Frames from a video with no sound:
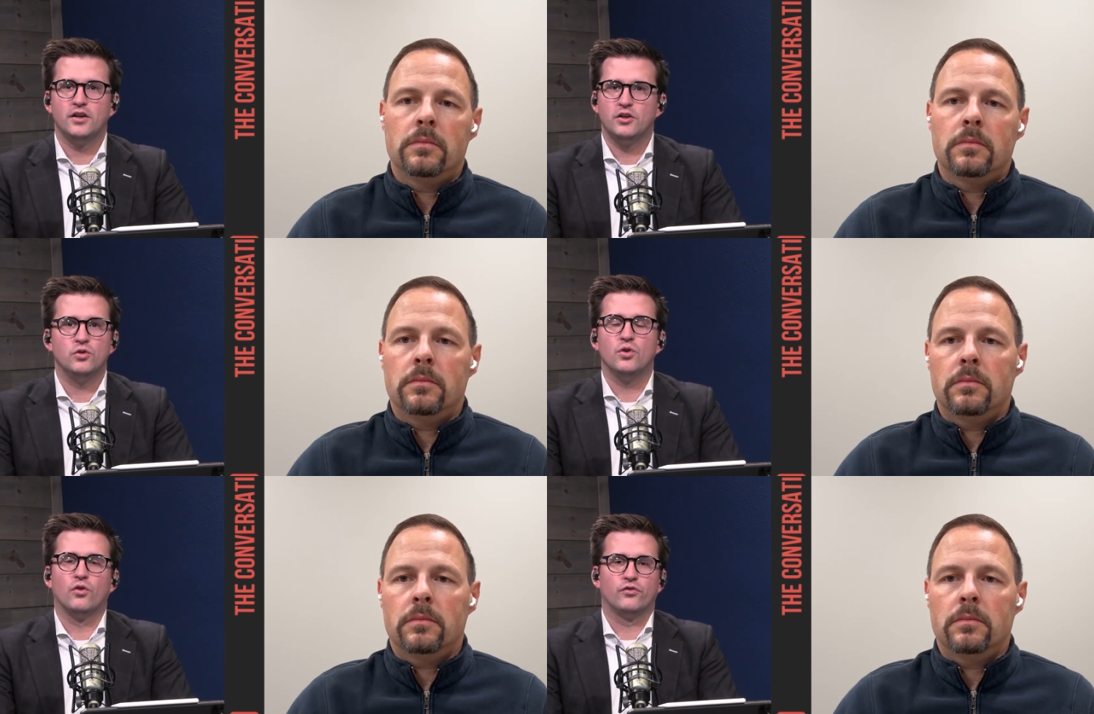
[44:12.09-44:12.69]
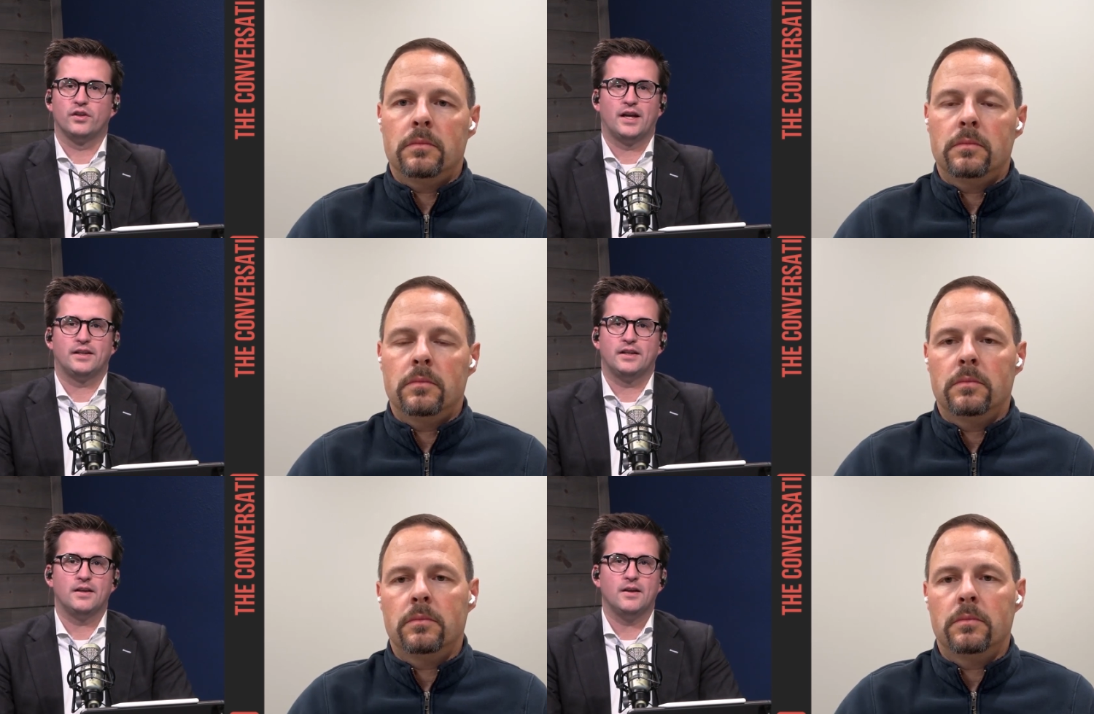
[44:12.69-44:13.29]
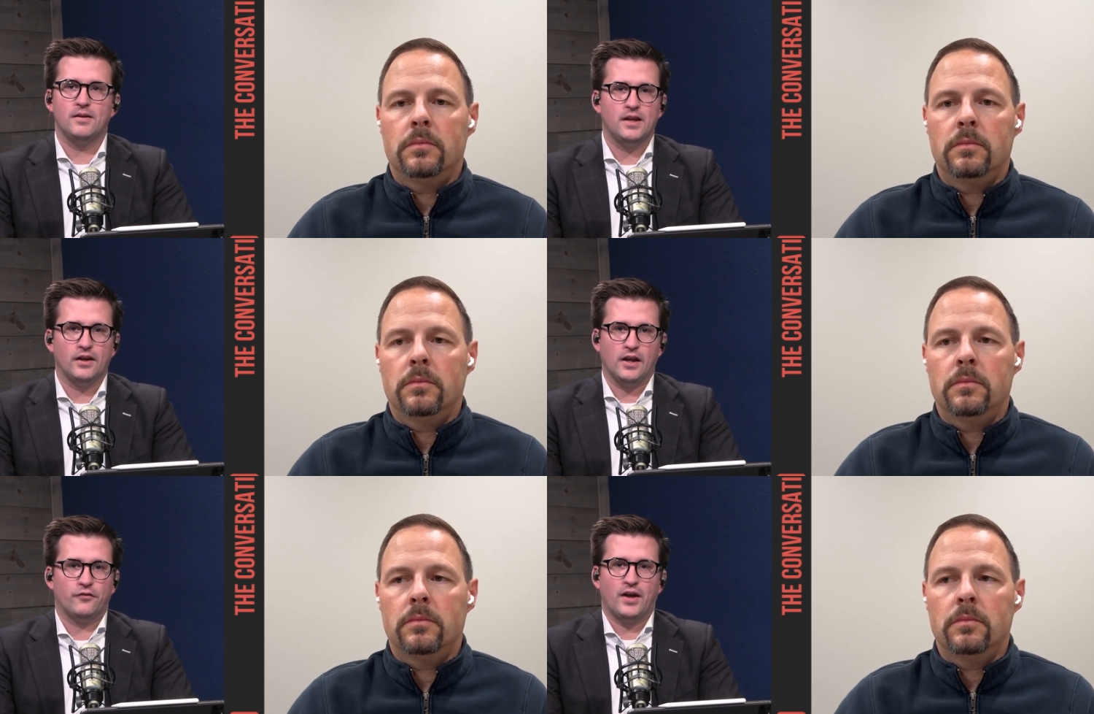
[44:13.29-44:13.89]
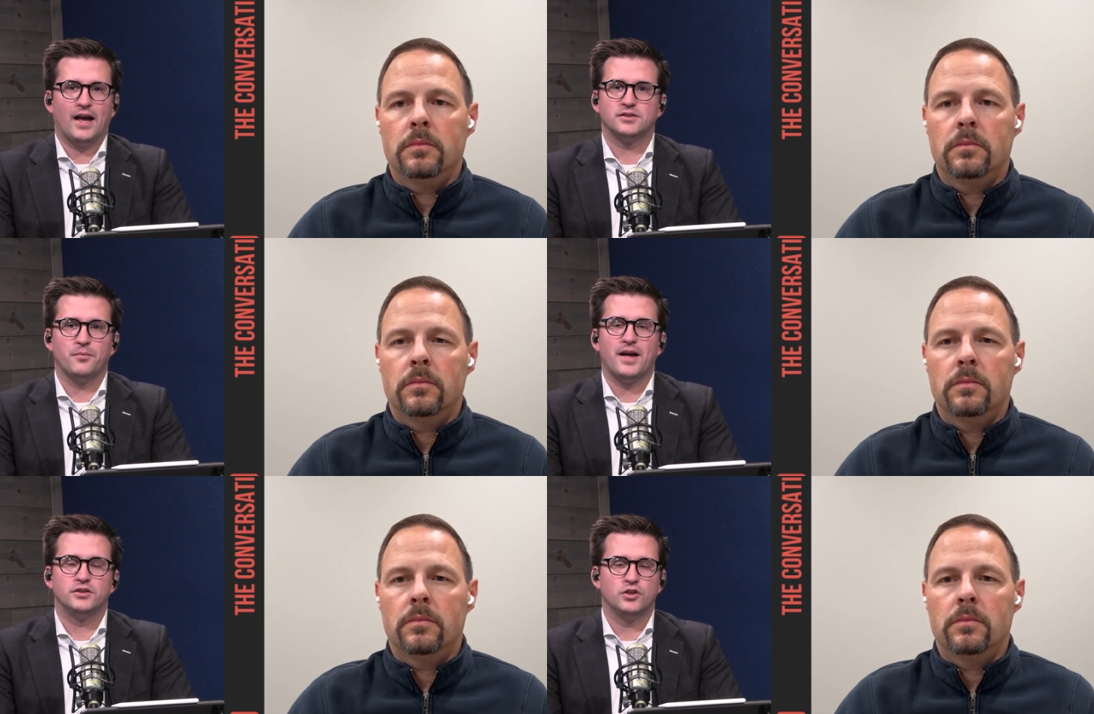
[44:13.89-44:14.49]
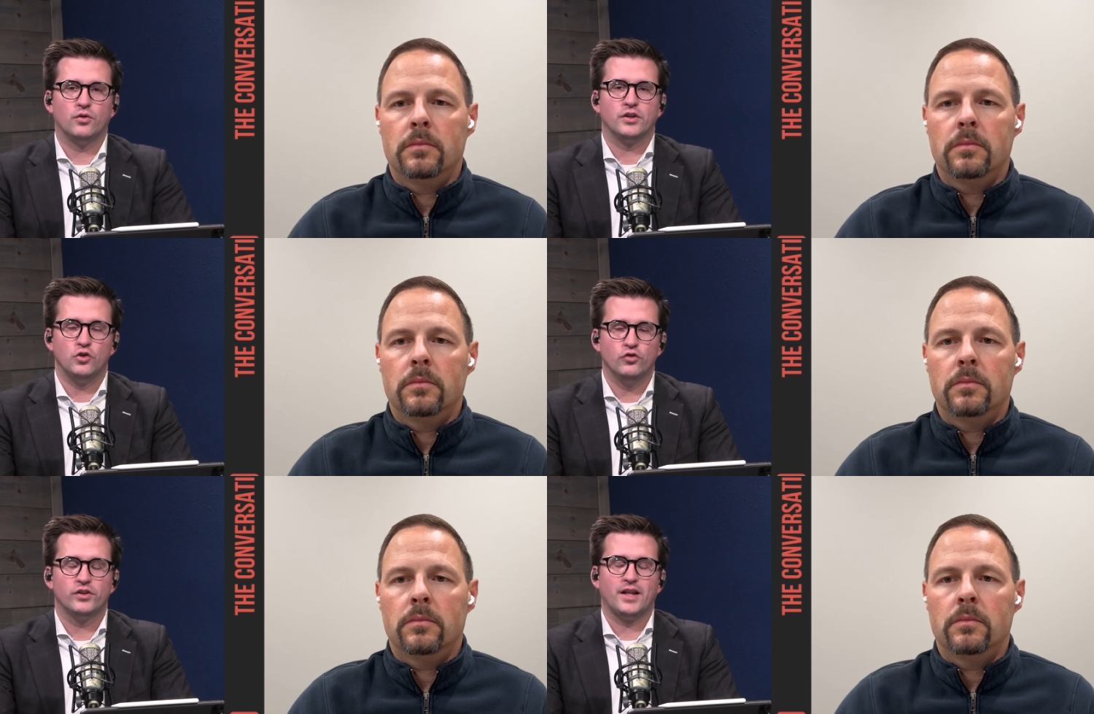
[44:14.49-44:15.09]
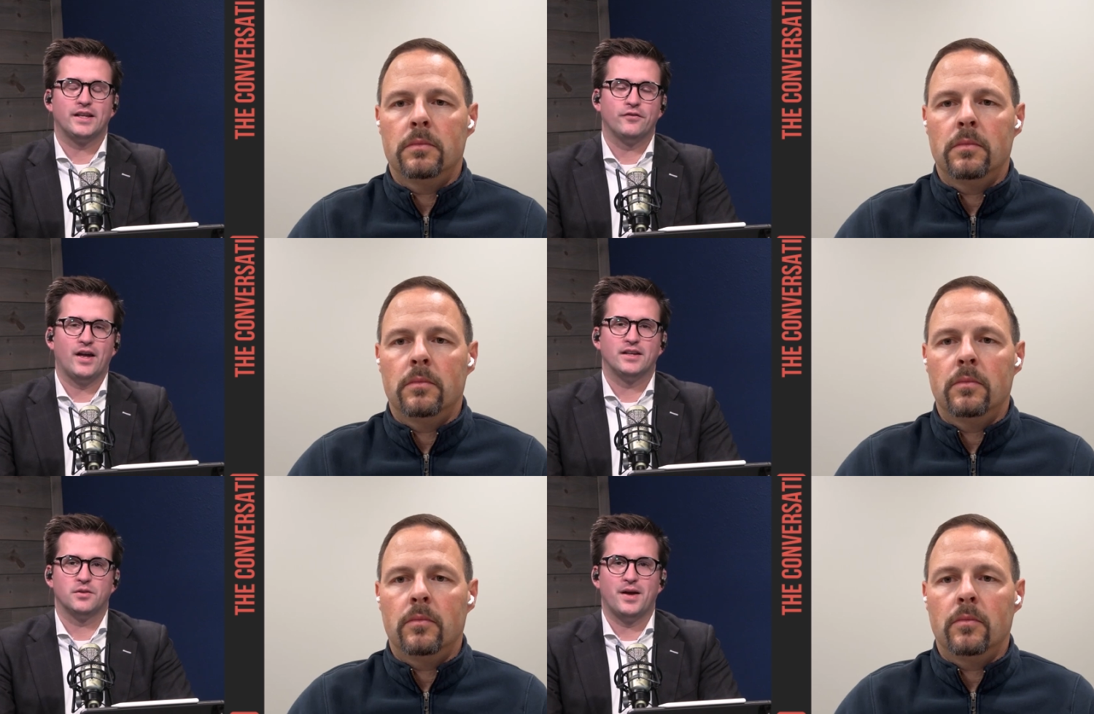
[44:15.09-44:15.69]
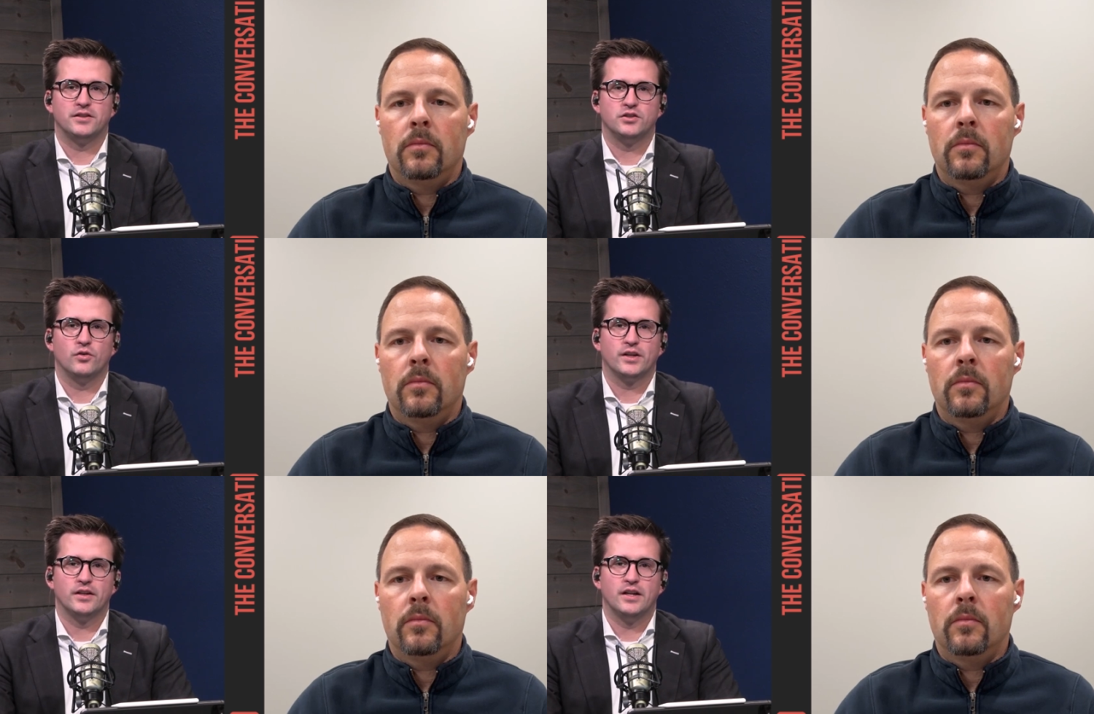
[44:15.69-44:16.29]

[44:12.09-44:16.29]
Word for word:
Speaker 1: you don't feel like if it has a bad showing you feel like if it has a bad showing